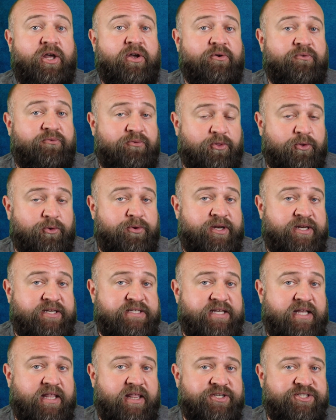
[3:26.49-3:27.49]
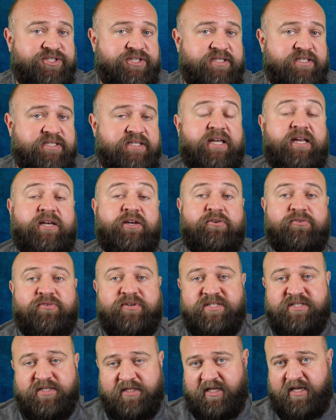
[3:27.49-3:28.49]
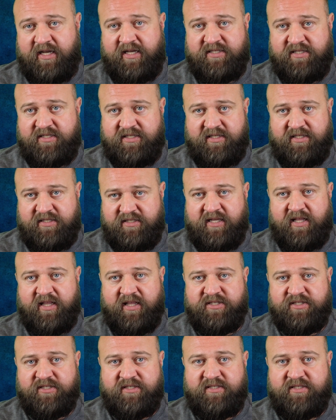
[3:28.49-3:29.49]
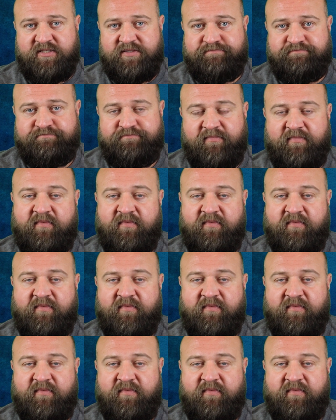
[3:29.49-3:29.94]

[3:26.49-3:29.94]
fluid intelligence and crystallized intelligence.